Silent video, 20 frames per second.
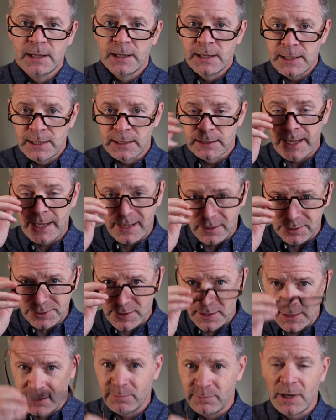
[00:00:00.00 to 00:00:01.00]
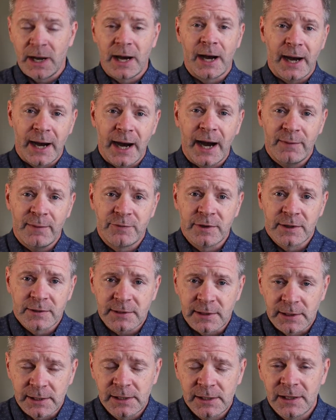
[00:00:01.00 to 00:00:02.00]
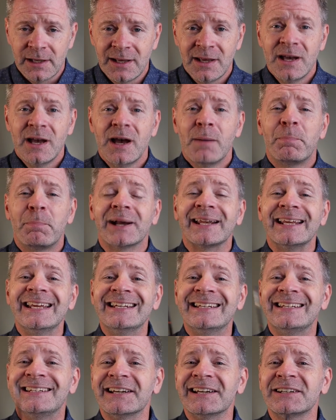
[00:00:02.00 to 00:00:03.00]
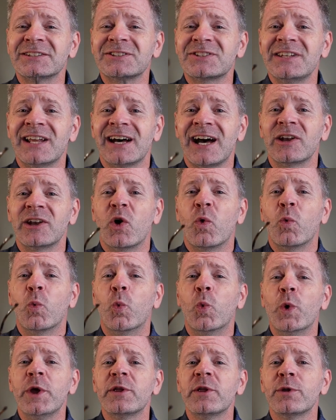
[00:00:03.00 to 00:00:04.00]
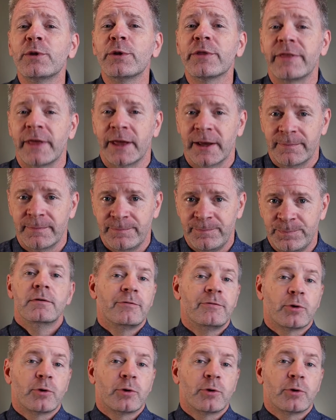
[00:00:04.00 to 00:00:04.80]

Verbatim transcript: He allows them, obviously, but he does not will them.